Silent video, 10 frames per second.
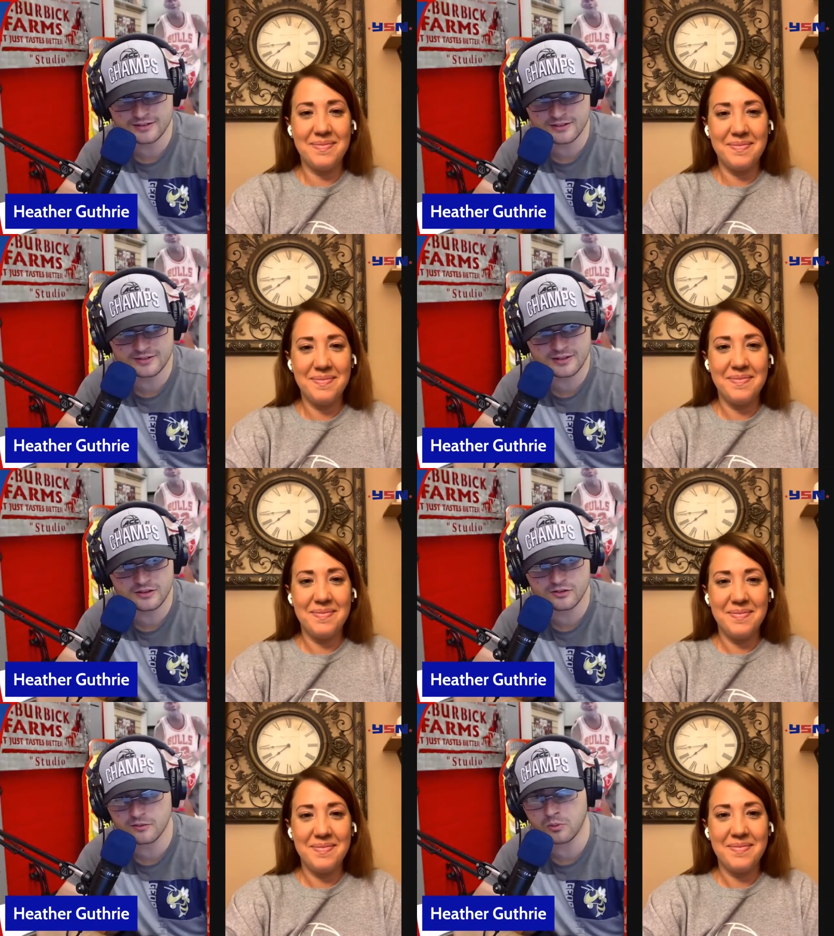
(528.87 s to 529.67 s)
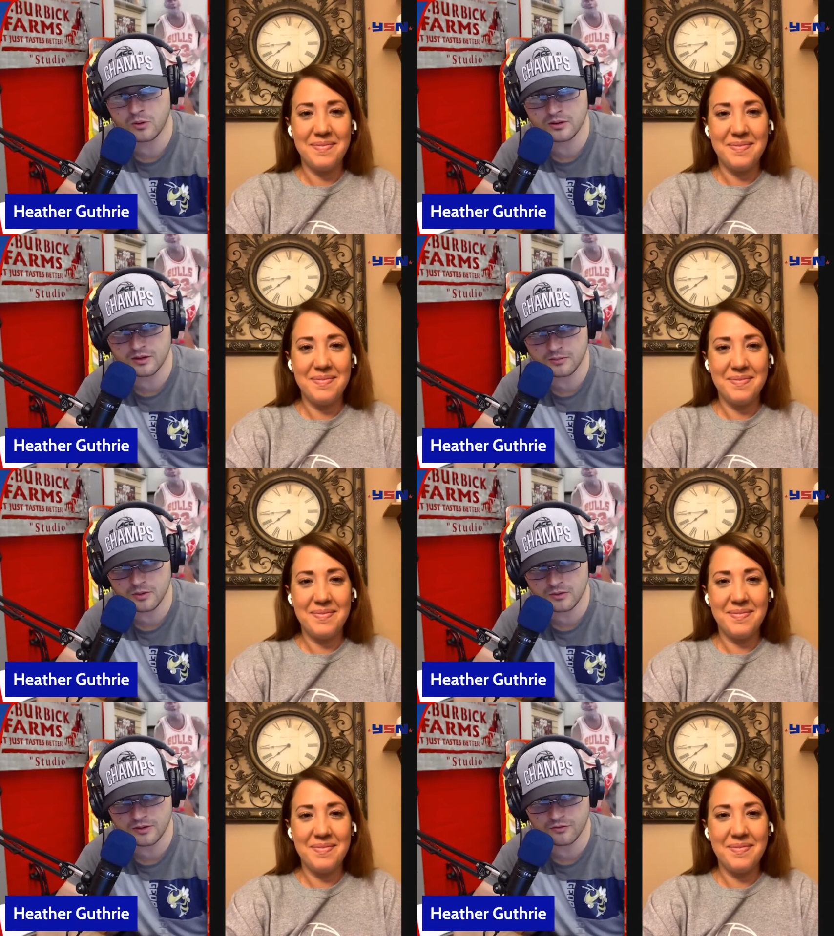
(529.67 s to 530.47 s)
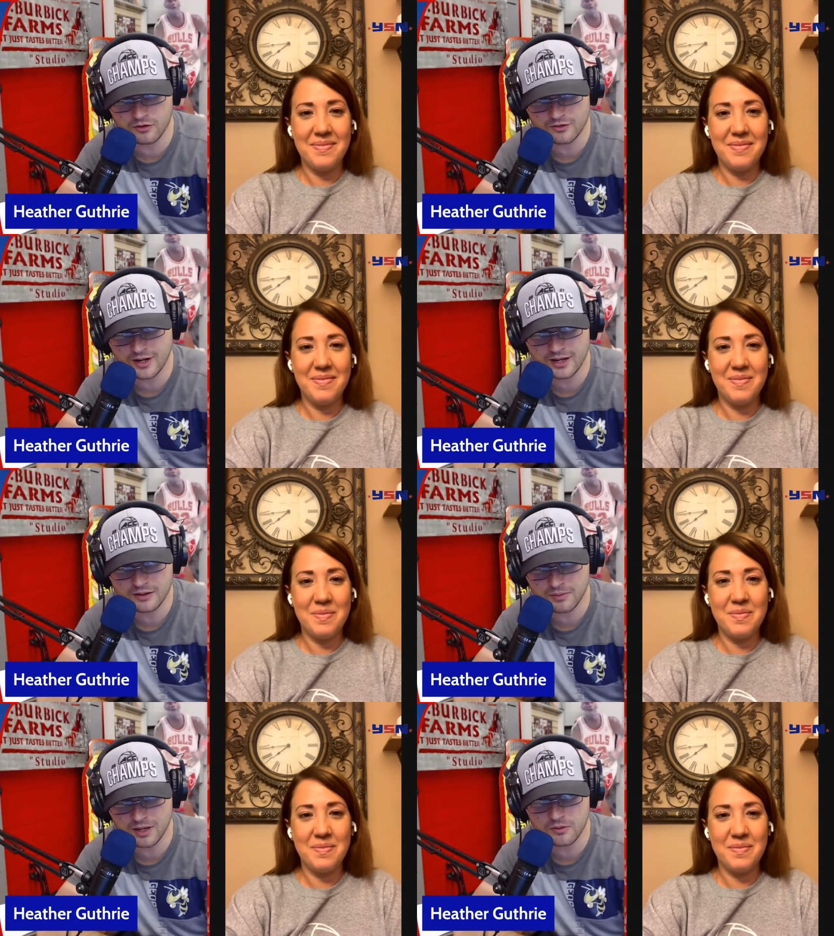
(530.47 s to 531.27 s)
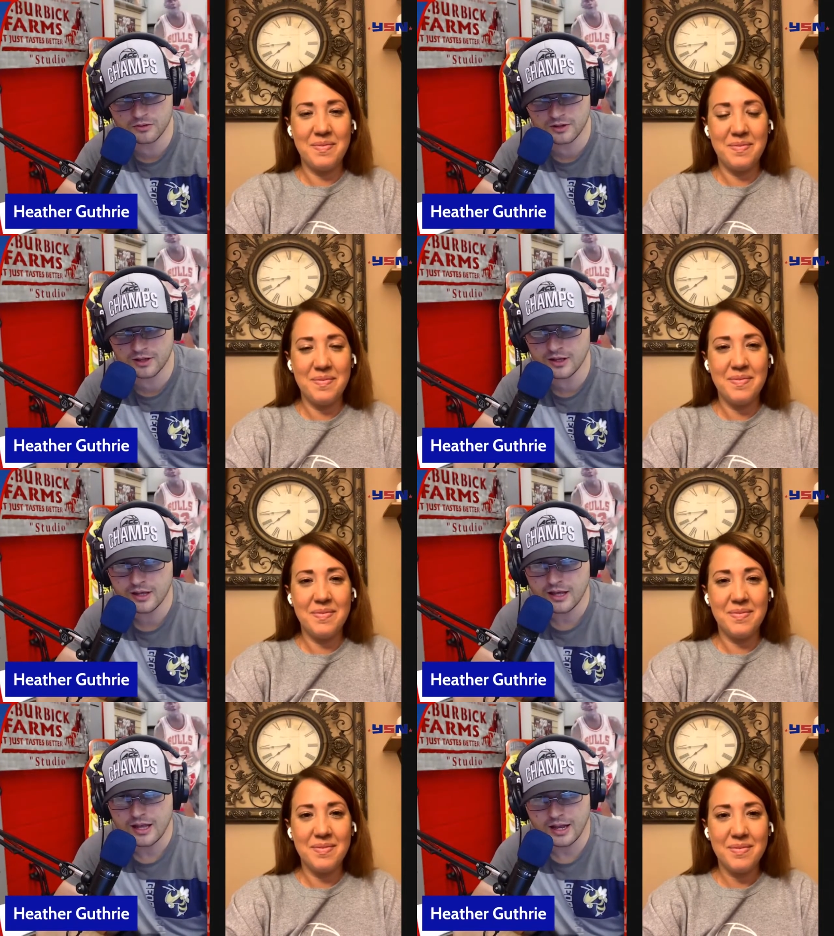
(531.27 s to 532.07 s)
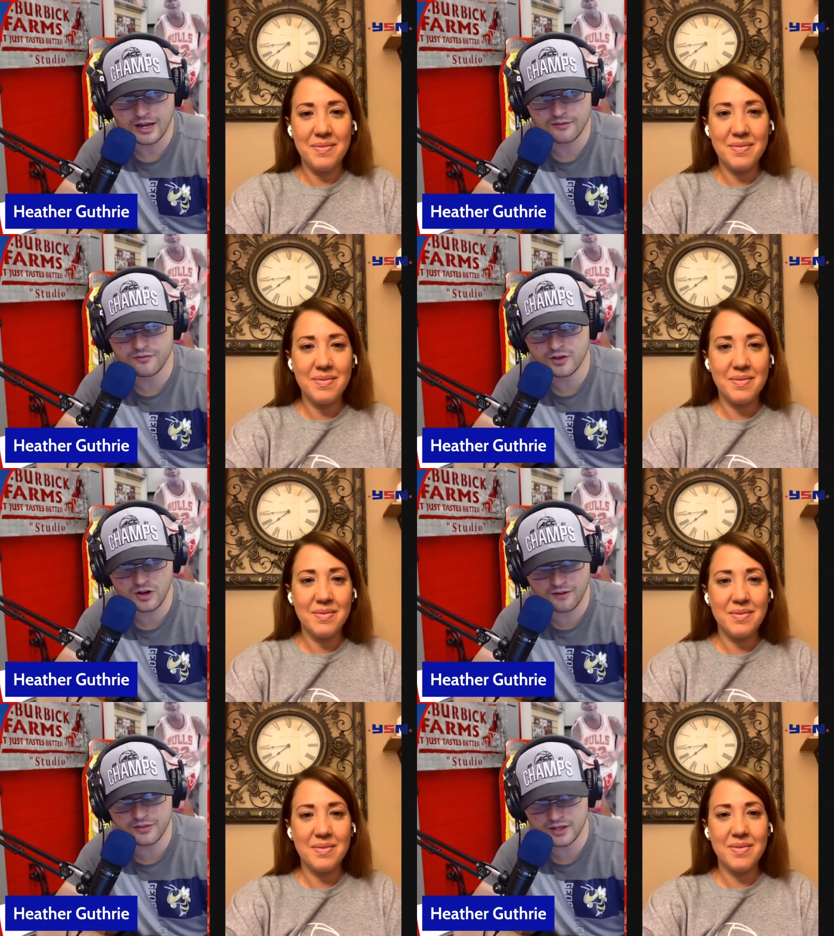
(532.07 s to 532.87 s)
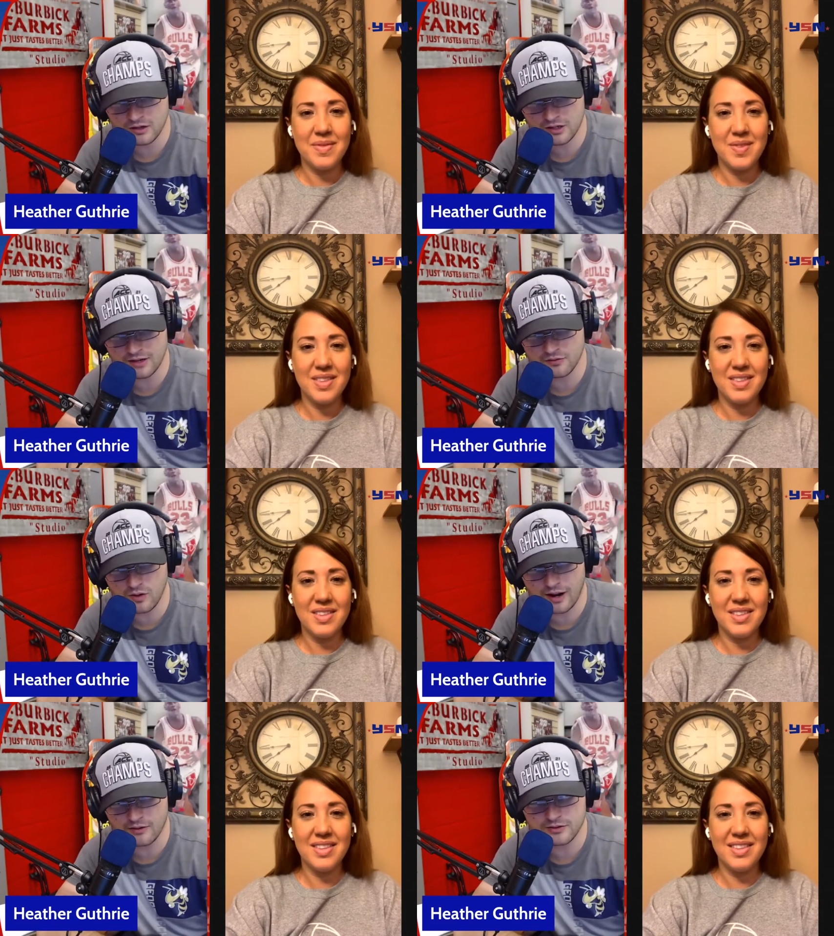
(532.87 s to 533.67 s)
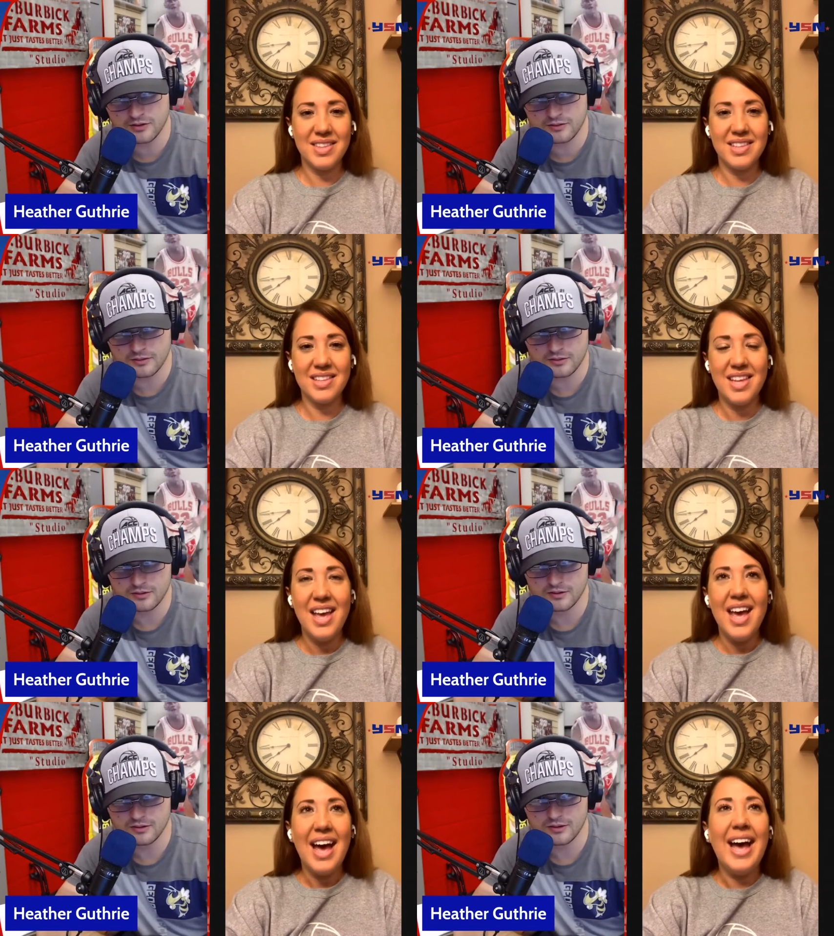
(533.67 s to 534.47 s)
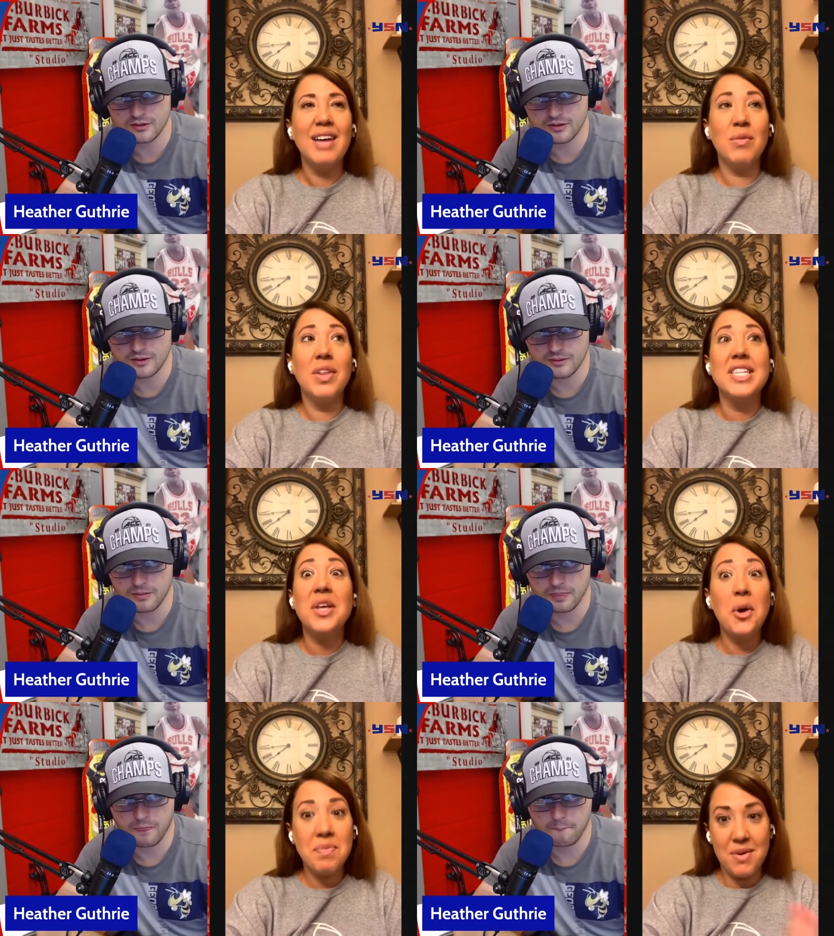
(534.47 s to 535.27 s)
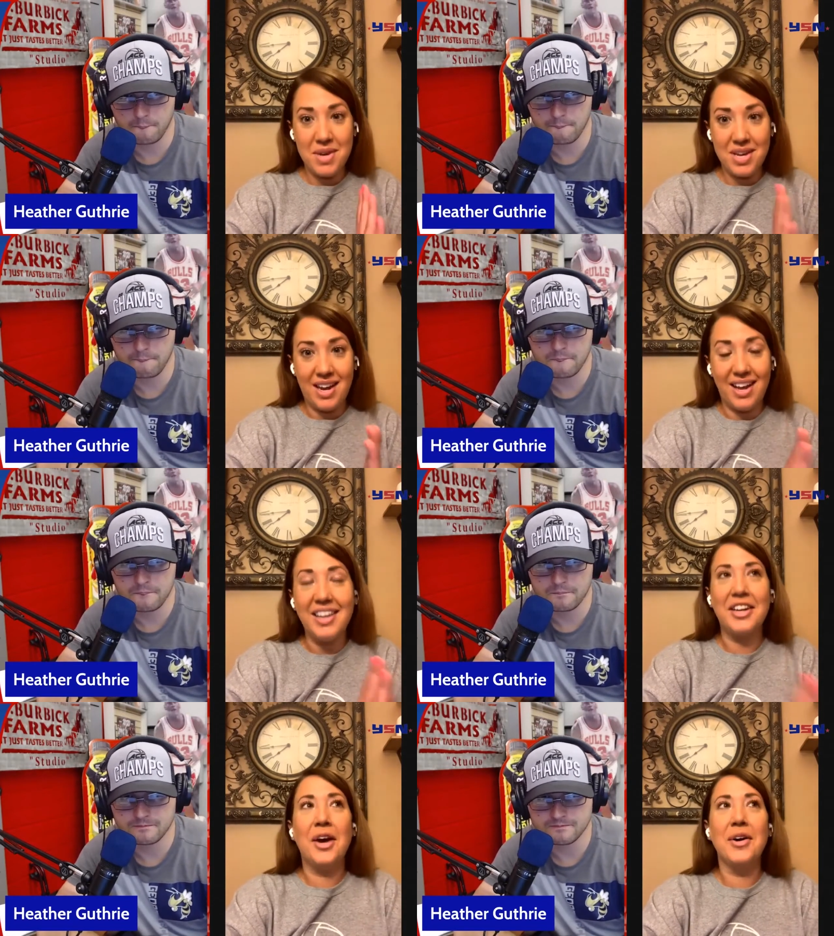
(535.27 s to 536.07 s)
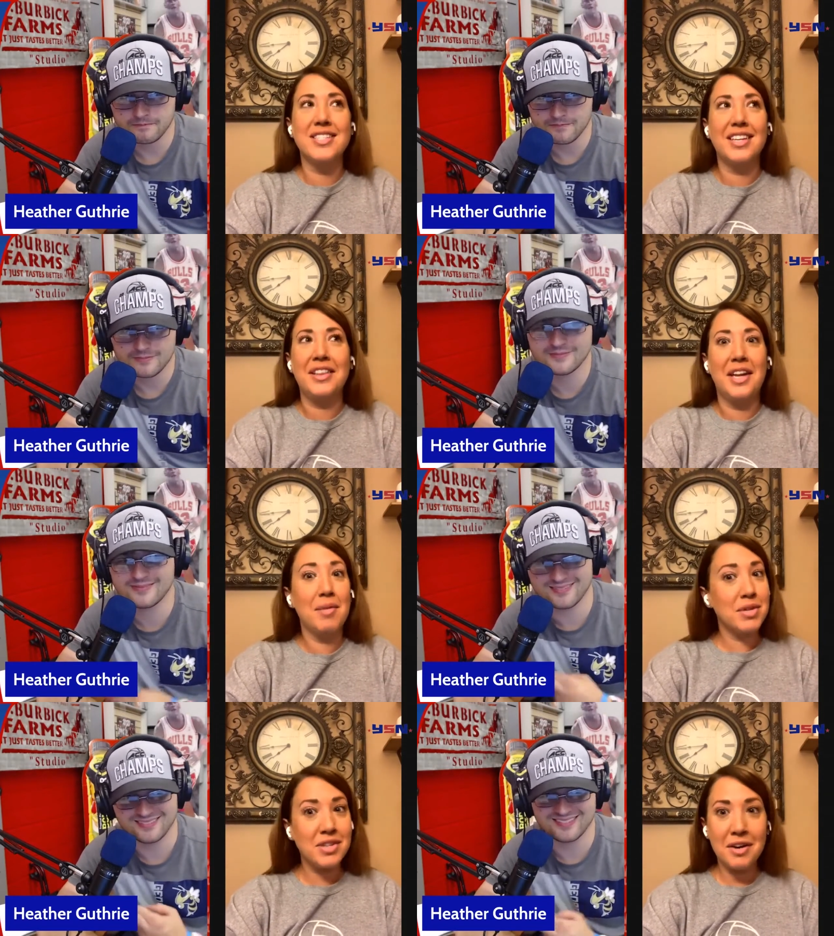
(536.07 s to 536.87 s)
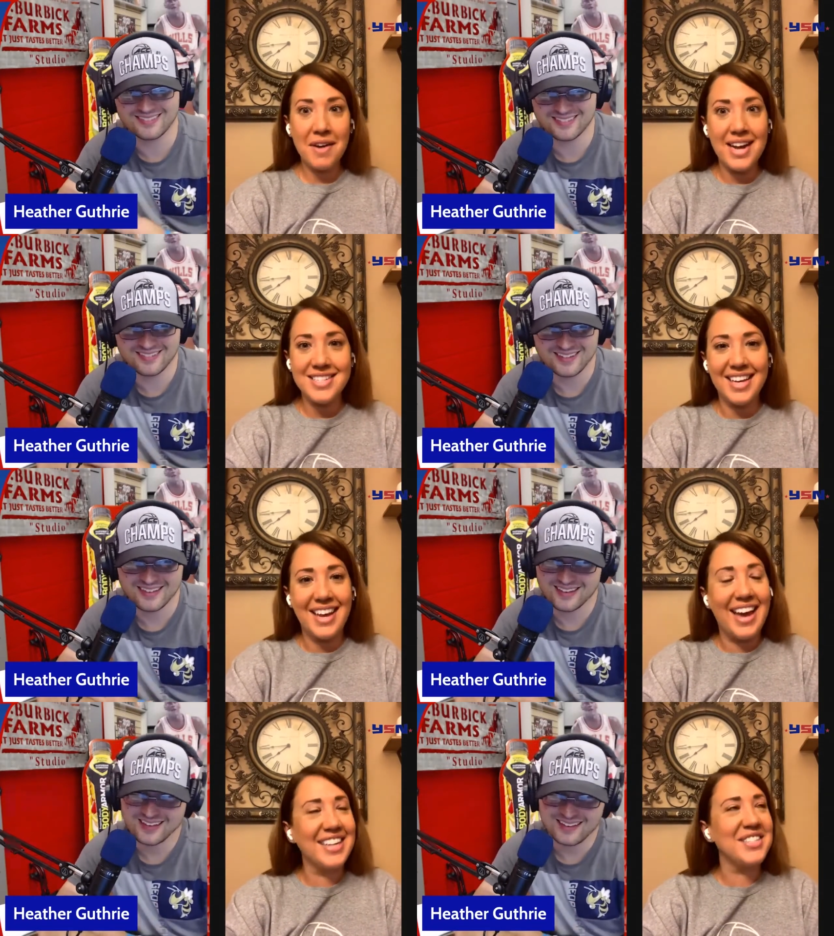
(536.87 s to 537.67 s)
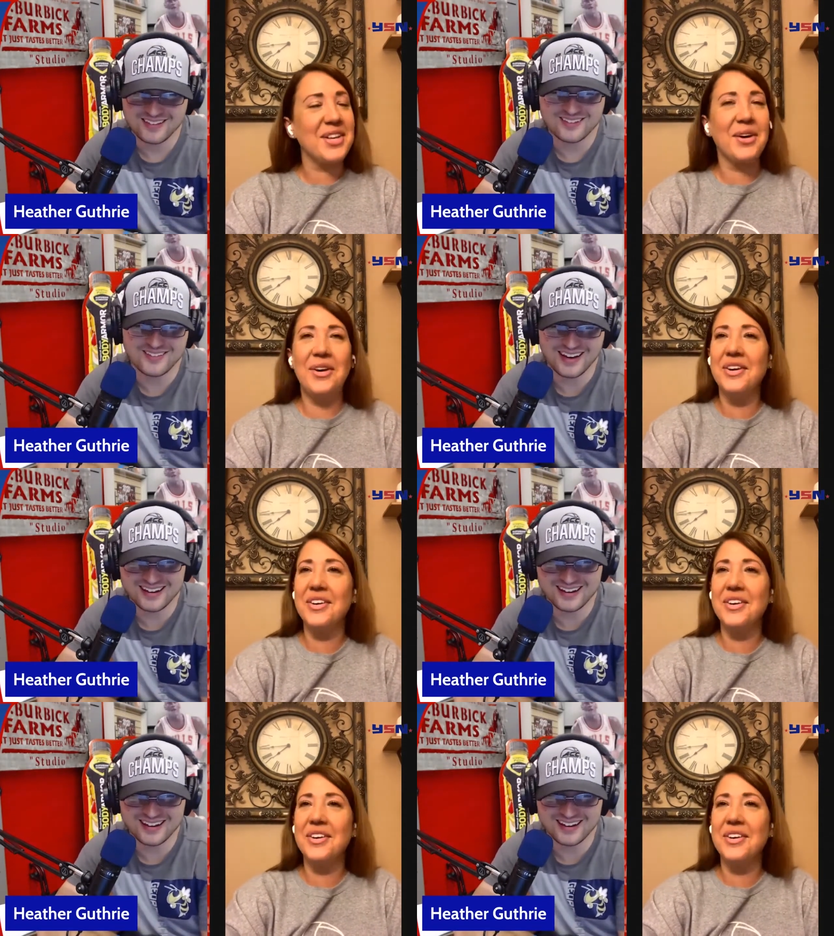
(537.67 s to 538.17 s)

Speaker 1: to see the support of the community firsthand and be able to kind of feed off the energy of crowds?
Speaker 2: Um, well, let's hope that we get it. You know, because the numbers are rising again. So, mm.